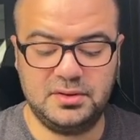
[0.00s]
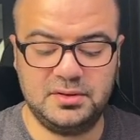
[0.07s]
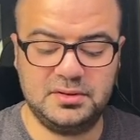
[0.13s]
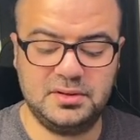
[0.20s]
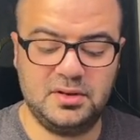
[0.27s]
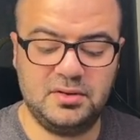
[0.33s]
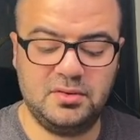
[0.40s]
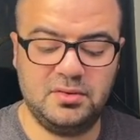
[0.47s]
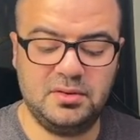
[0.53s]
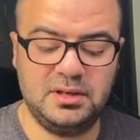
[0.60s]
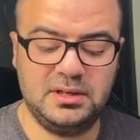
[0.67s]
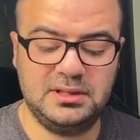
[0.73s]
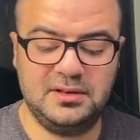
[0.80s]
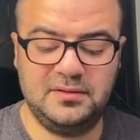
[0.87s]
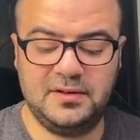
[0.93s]
So
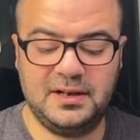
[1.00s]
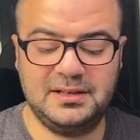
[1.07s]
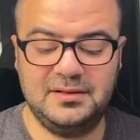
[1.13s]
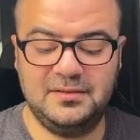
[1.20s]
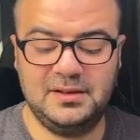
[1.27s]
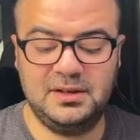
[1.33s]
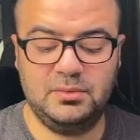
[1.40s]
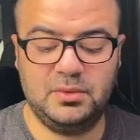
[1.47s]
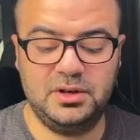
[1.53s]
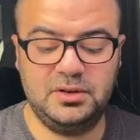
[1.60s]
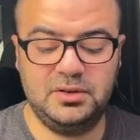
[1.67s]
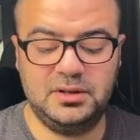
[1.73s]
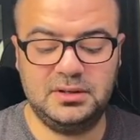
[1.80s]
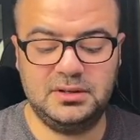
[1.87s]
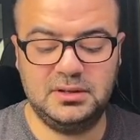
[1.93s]
it's effectively one
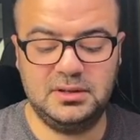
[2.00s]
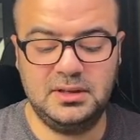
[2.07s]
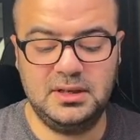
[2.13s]
unit,